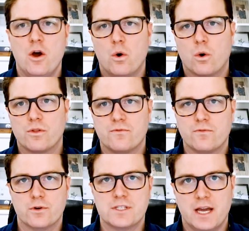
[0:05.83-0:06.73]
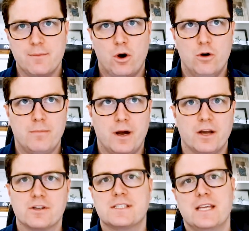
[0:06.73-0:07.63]
or the First Time
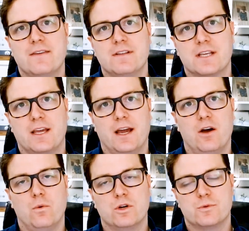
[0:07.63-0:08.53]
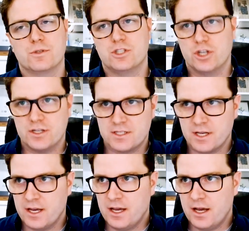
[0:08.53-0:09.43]
Homebuyer Savings Account, which was just
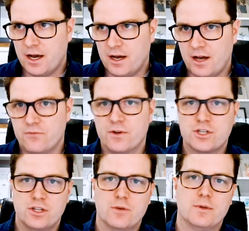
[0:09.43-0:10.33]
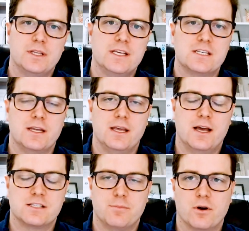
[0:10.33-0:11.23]
officially released
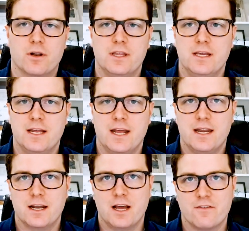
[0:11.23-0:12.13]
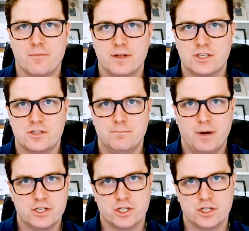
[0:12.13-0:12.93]
as a part of the Canadian government's budget